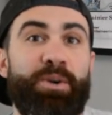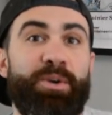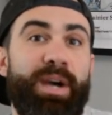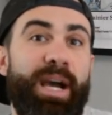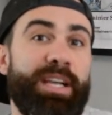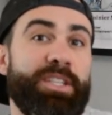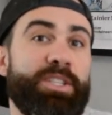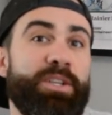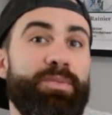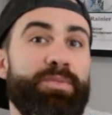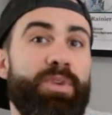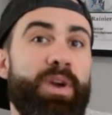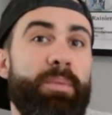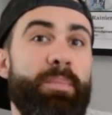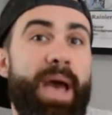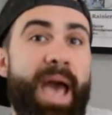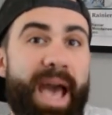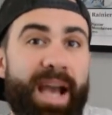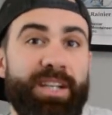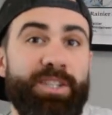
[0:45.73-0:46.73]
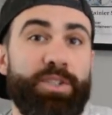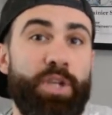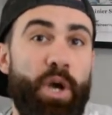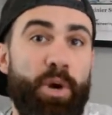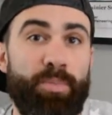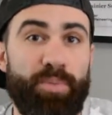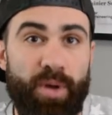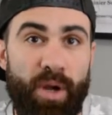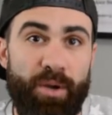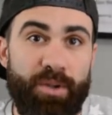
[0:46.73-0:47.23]
were actually from
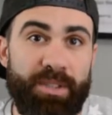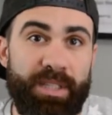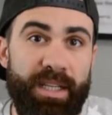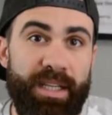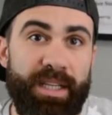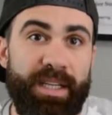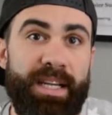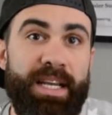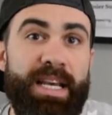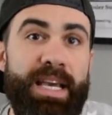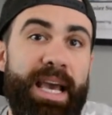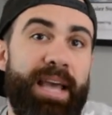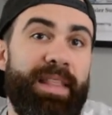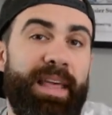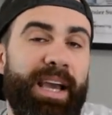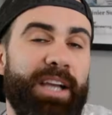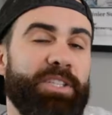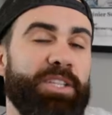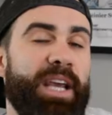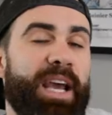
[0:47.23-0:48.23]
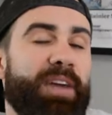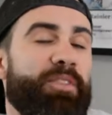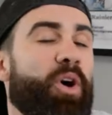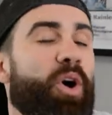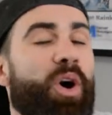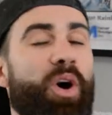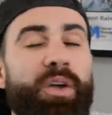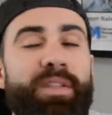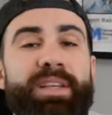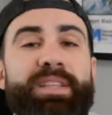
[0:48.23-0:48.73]
Exo Protein, and they actually have
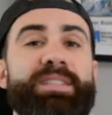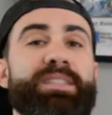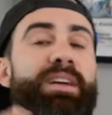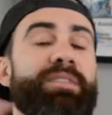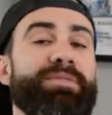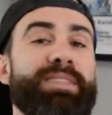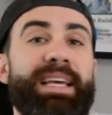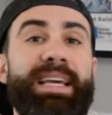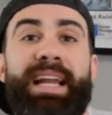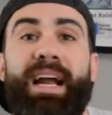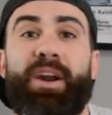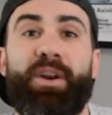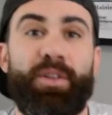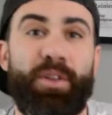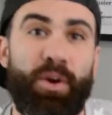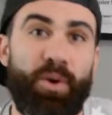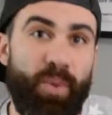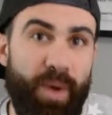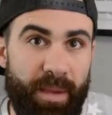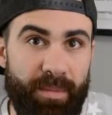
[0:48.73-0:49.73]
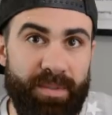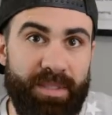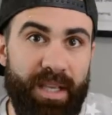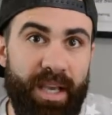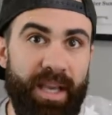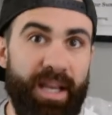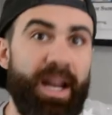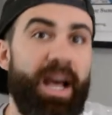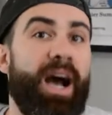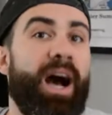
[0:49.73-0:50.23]
all this stuff laid out on their
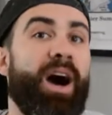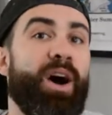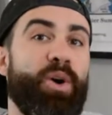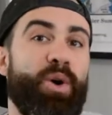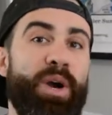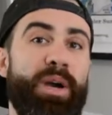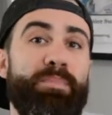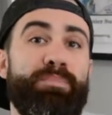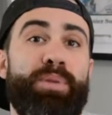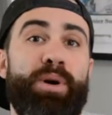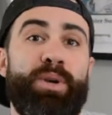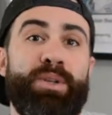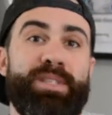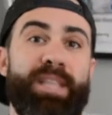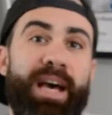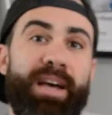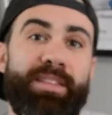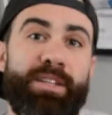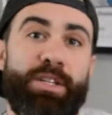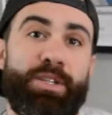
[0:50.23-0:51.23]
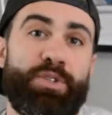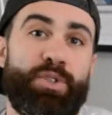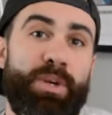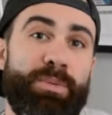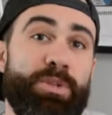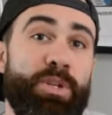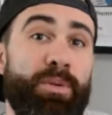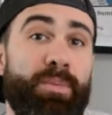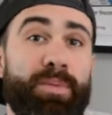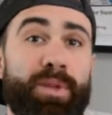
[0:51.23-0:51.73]
website. I'll go ahead and post that in the
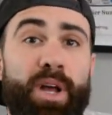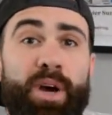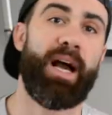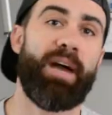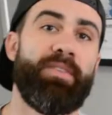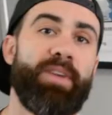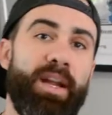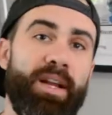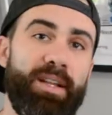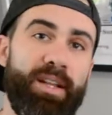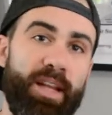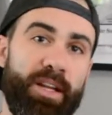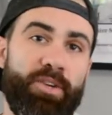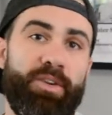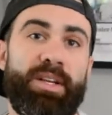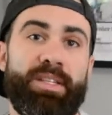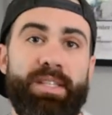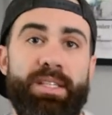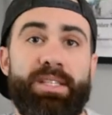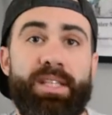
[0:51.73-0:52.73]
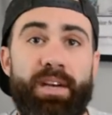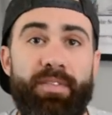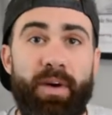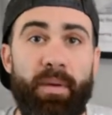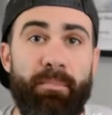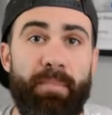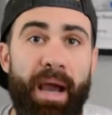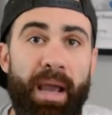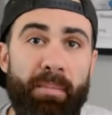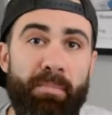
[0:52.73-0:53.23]
description below. I've got a lot of crazy stuff
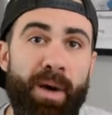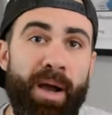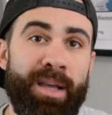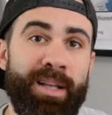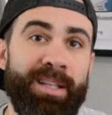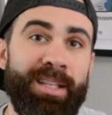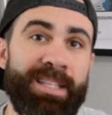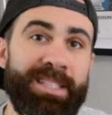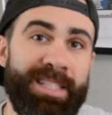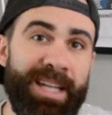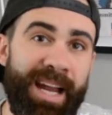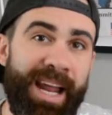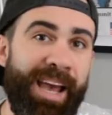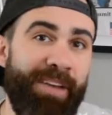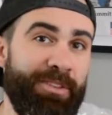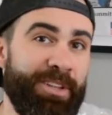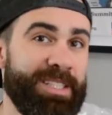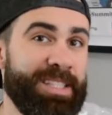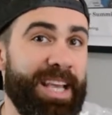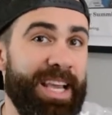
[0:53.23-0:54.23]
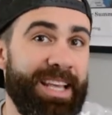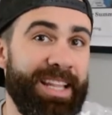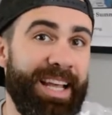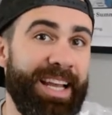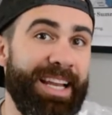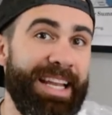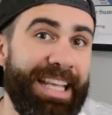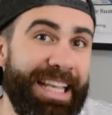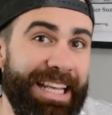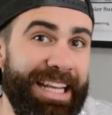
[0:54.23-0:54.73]
on my bucket list, and I have to say
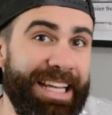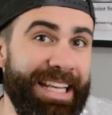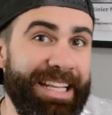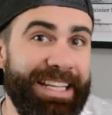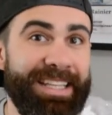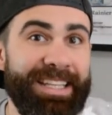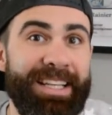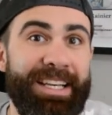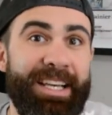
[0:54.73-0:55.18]
that eating